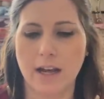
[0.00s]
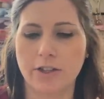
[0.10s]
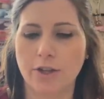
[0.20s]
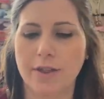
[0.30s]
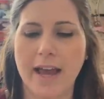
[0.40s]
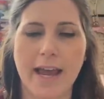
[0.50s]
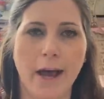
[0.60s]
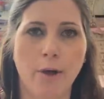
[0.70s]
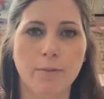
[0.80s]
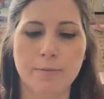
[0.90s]
So they
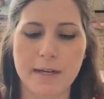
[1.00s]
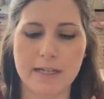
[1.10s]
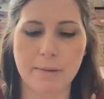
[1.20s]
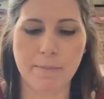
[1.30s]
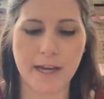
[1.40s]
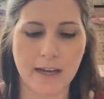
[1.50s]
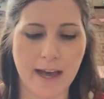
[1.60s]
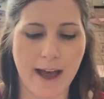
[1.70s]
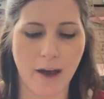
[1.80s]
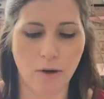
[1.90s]
helped me to pick
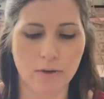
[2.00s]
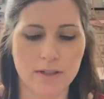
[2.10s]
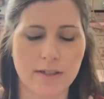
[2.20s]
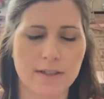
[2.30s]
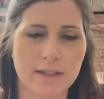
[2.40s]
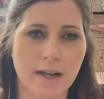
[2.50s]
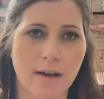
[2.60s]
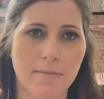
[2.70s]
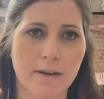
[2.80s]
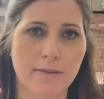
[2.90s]
out
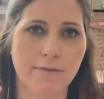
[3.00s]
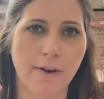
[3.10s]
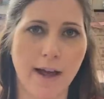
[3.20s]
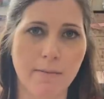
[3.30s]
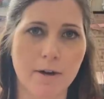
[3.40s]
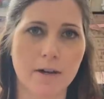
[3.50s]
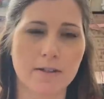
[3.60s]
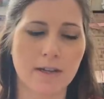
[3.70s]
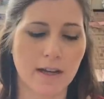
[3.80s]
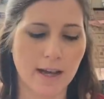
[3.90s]
some fibers.
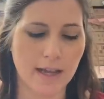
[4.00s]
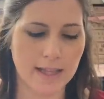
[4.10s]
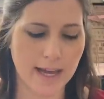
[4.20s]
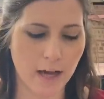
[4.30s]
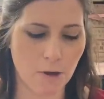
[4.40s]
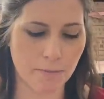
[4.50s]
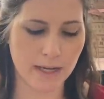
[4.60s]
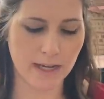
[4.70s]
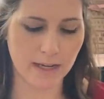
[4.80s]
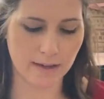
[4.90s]
They helped
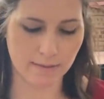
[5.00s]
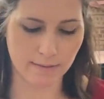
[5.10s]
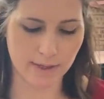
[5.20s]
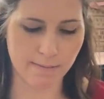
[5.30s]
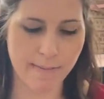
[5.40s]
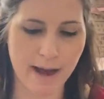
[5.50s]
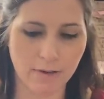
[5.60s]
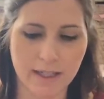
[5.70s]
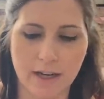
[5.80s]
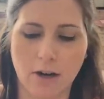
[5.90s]
me
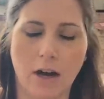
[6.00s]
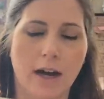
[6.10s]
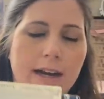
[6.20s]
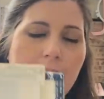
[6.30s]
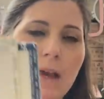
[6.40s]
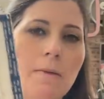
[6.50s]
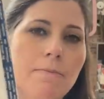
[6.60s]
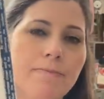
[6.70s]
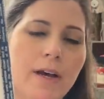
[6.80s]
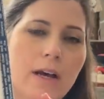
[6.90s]
mount it on a
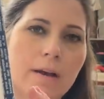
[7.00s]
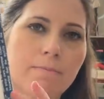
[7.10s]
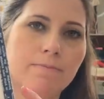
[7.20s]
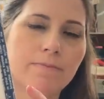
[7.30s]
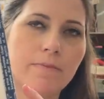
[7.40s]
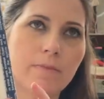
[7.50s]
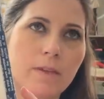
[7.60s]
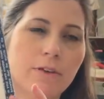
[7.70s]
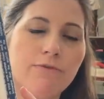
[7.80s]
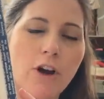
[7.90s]
um,
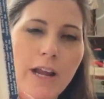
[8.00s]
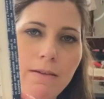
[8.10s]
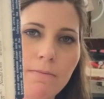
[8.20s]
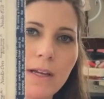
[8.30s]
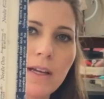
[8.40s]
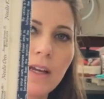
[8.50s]
frame.